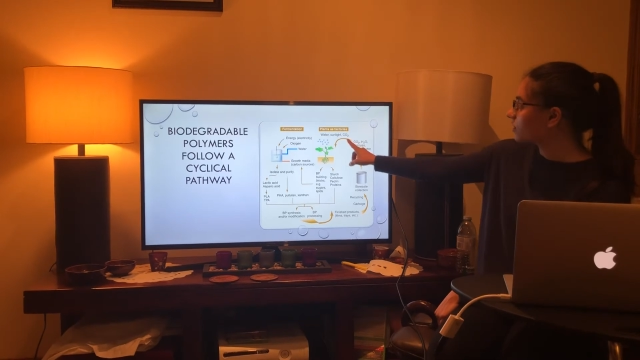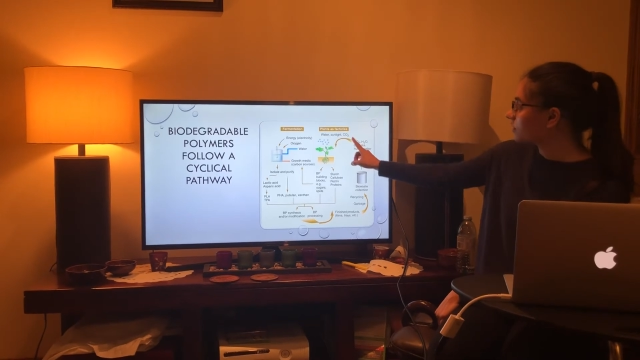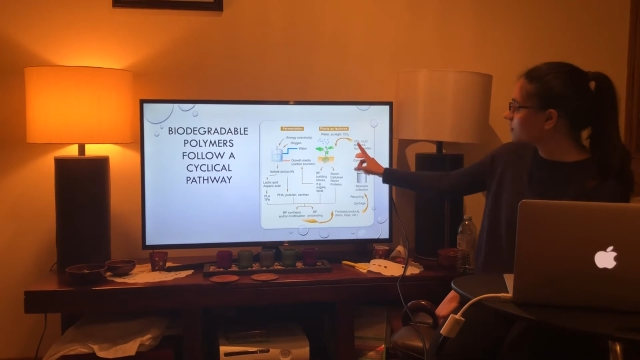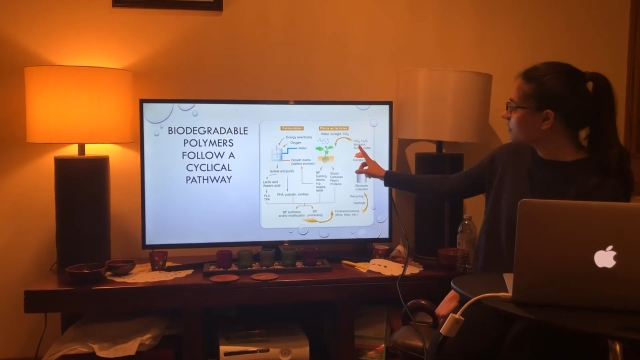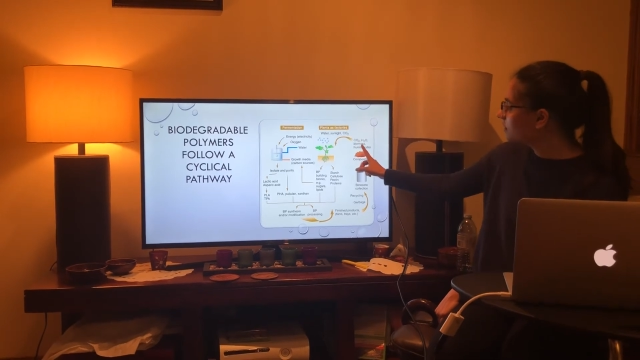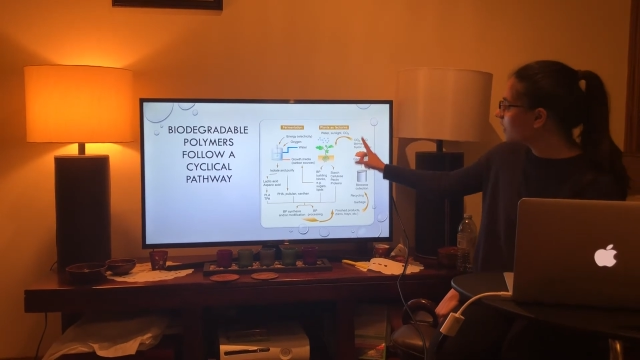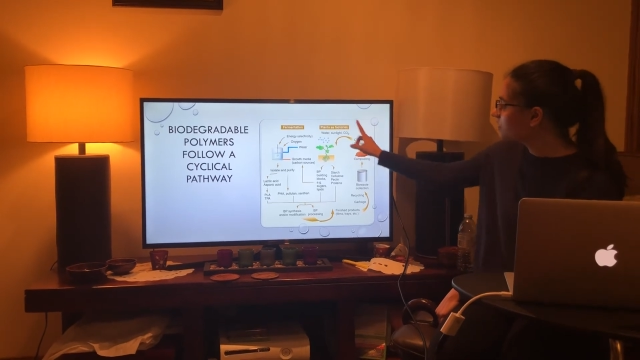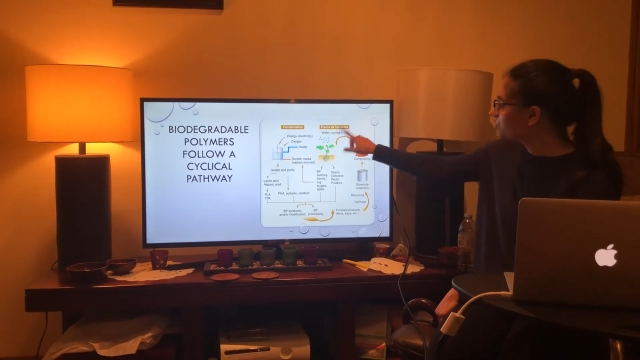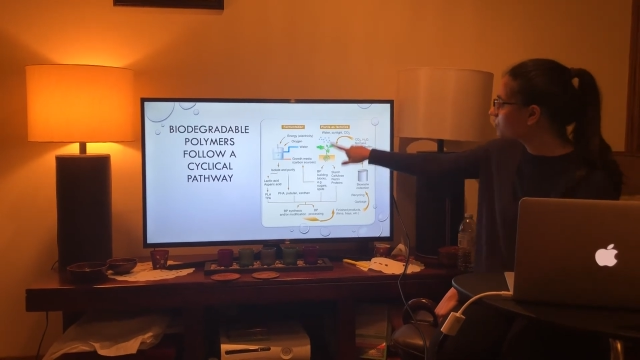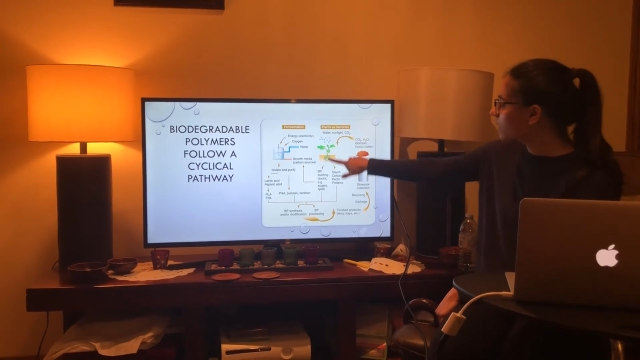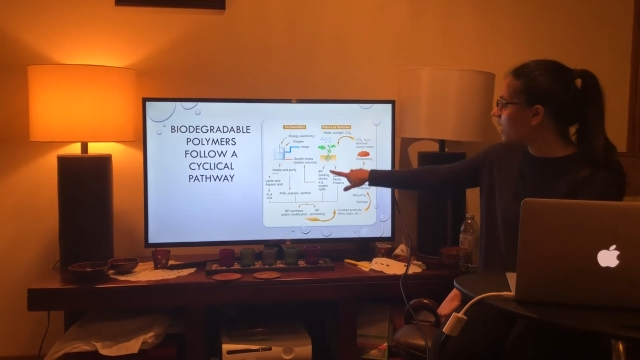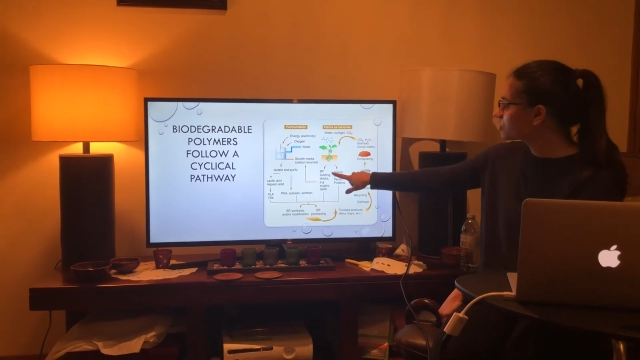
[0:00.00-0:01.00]
and sunlight
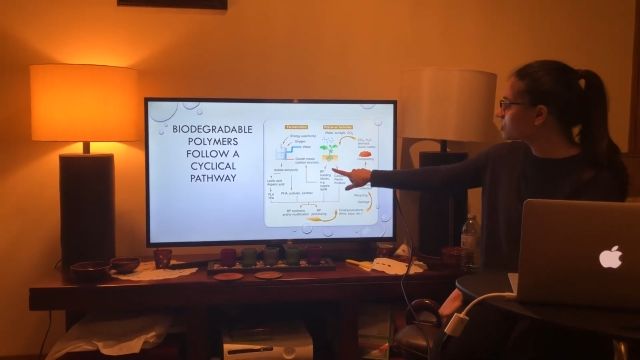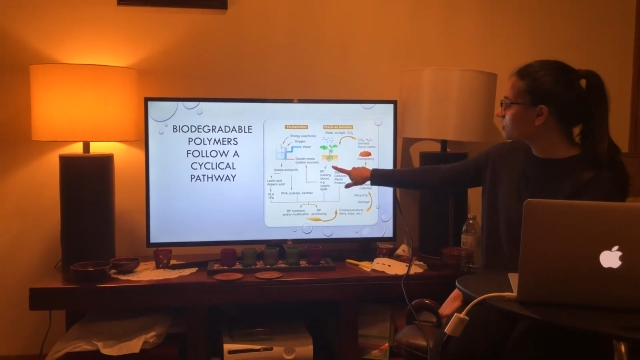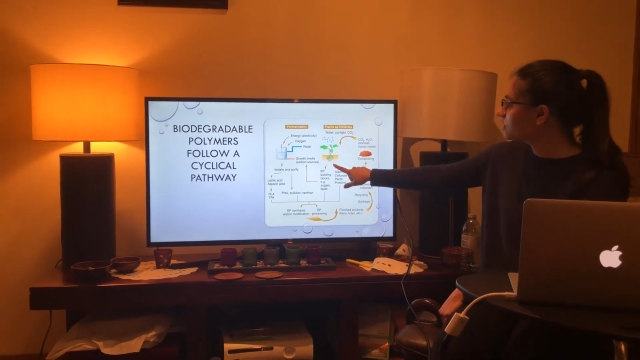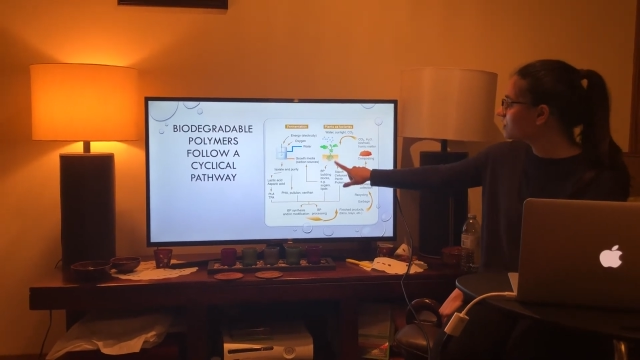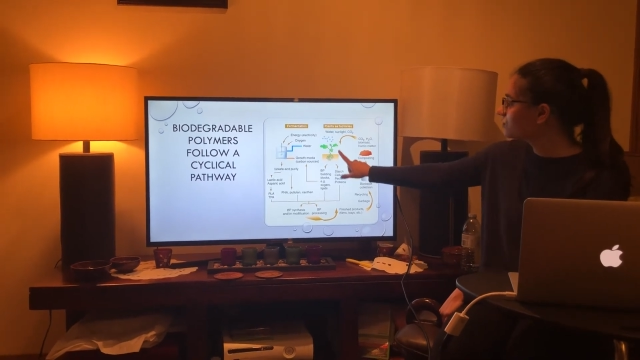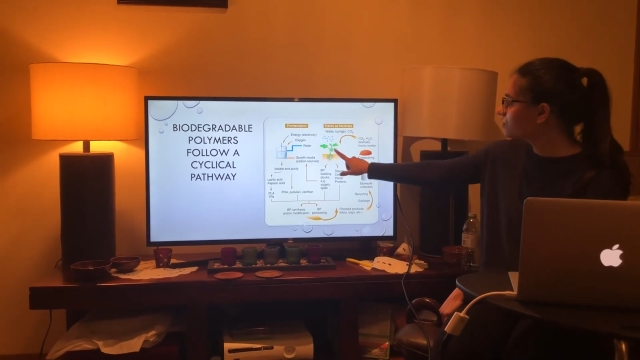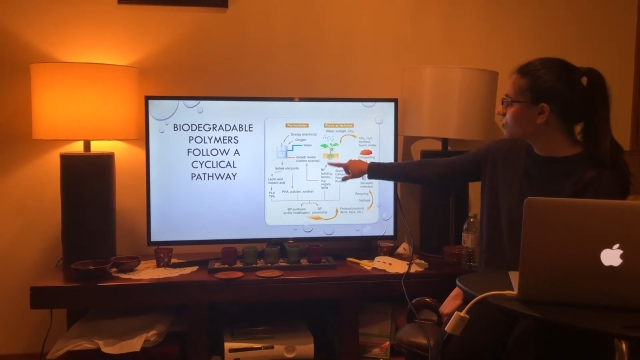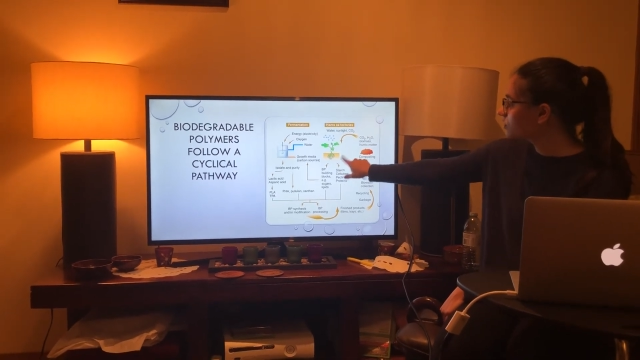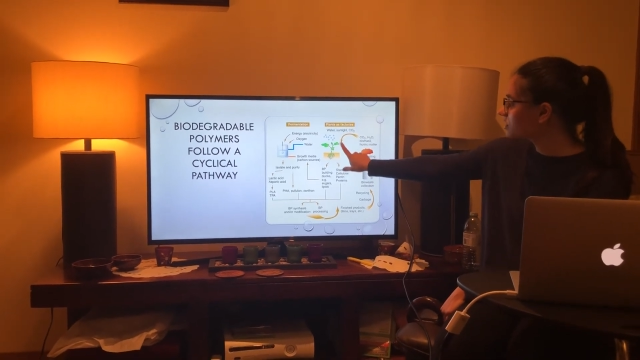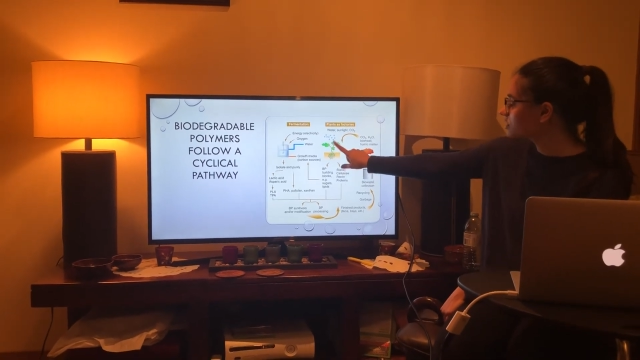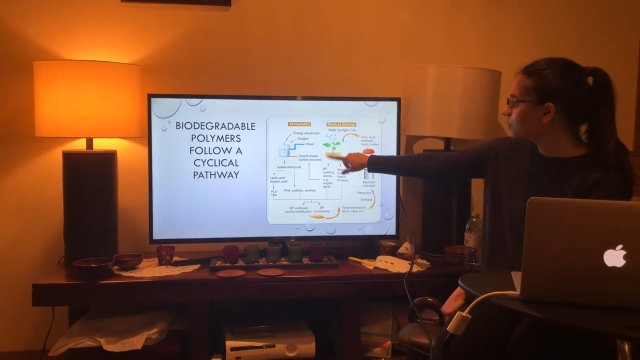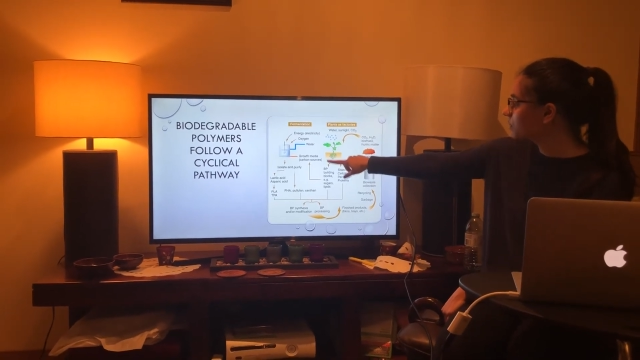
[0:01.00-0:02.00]
to actually fuel
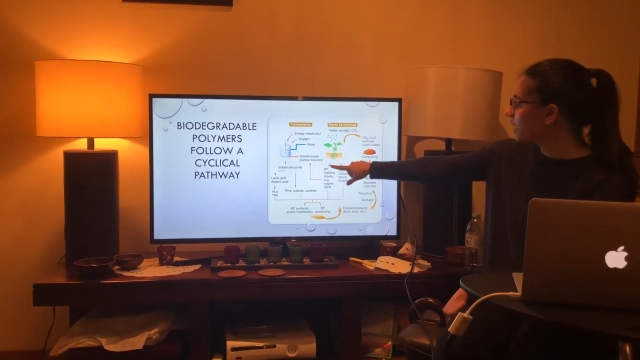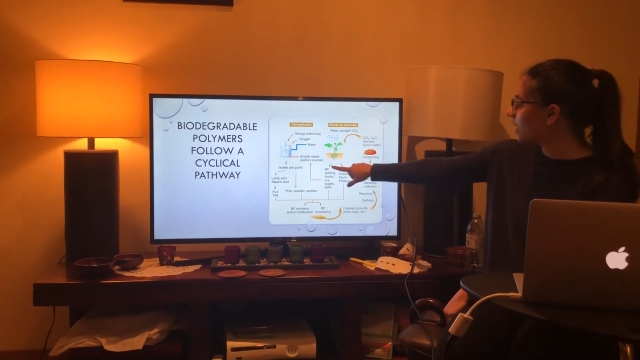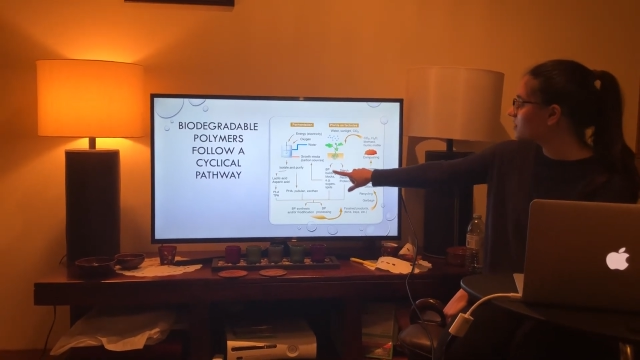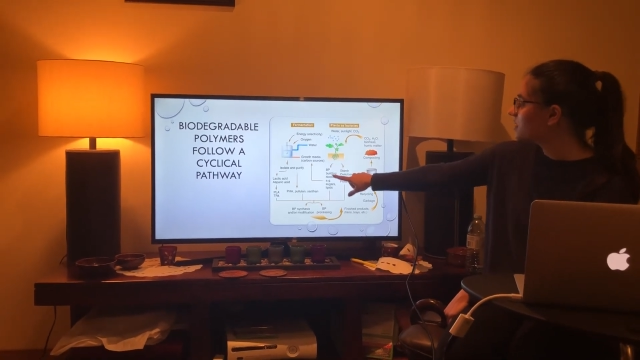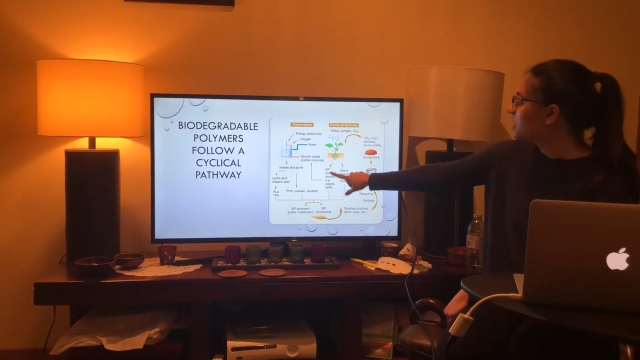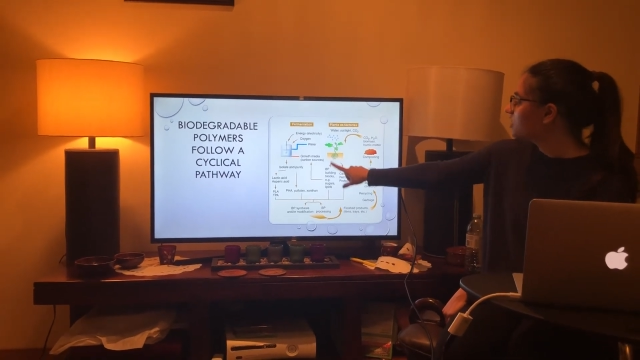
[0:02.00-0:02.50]
this plant